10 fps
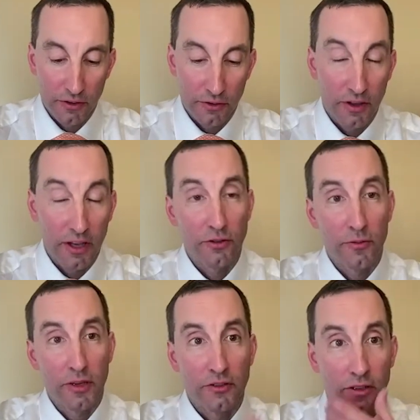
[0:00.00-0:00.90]
There's as you
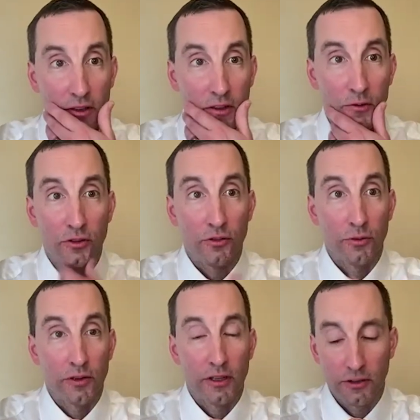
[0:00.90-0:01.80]
mentioned, I think which is
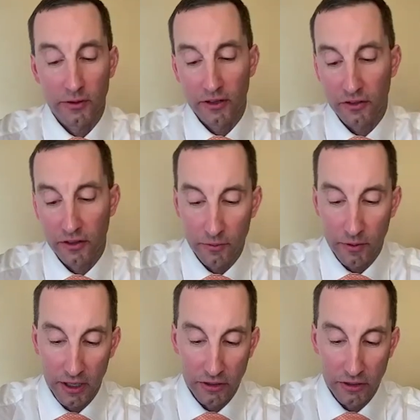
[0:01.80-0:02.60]
really interesting and why